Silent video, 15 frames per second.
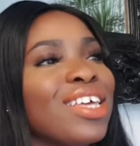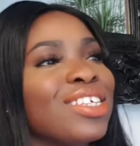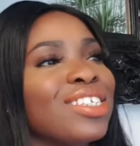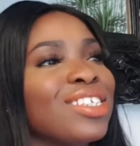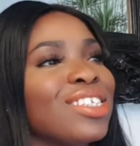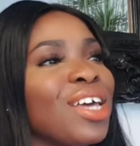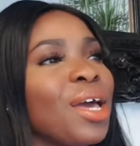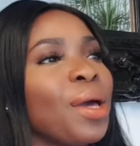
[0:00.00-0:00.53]

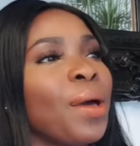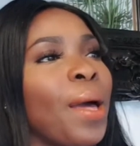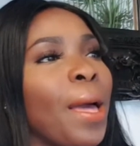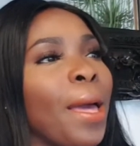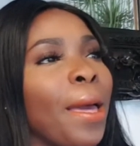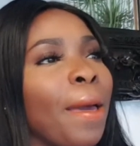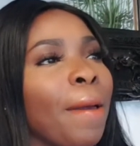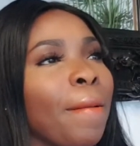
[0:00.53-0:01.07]
So
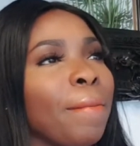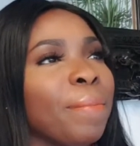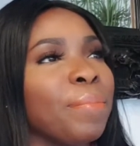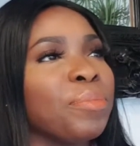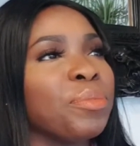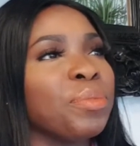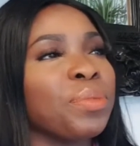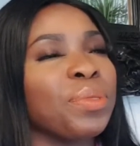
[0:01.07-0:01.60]

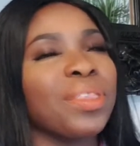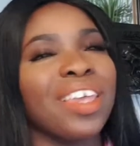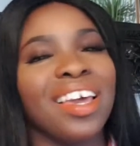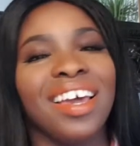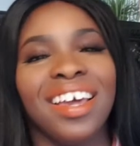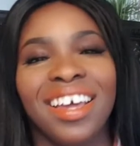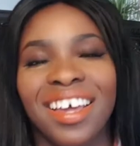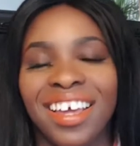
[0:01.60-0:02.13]
um
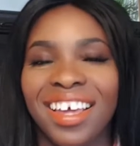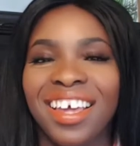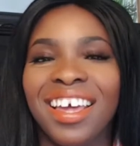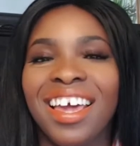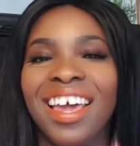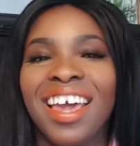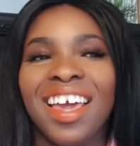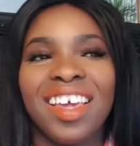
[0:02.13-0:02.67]

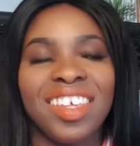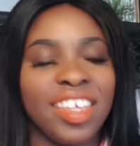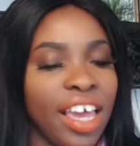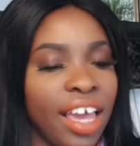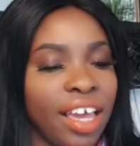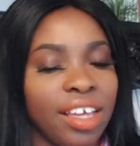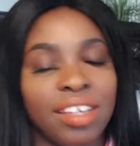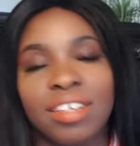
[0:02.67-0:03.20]

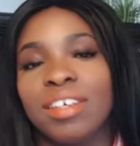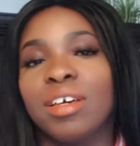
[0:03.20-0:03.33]
yeah.